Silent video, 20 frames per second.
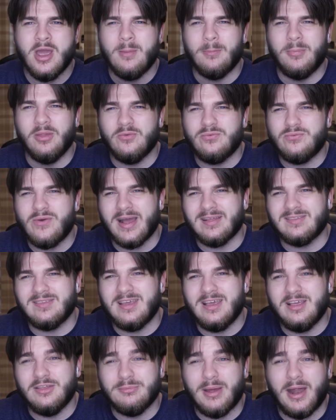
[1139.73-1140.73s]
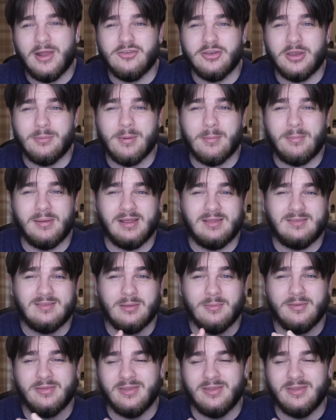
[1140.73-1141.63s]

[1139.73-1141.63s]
But the fact that he's managing a Premier League team in